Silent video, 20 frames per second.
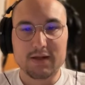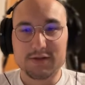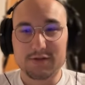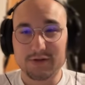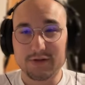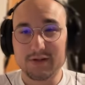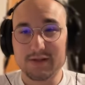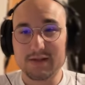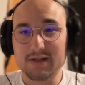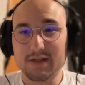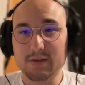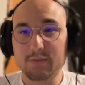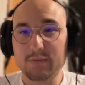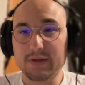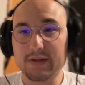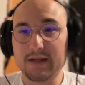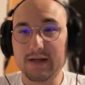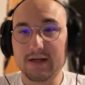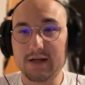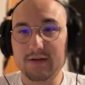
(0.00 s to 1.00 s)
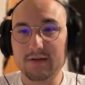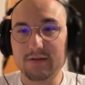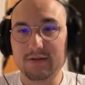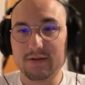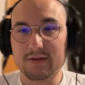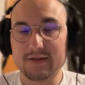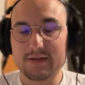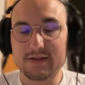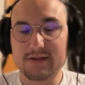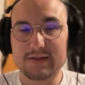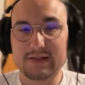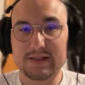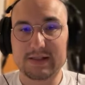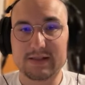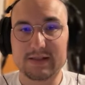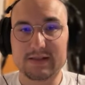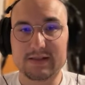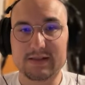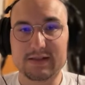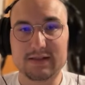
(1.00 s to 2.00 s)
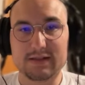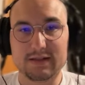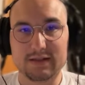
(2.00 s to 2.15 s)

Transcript: You can see without sounds like this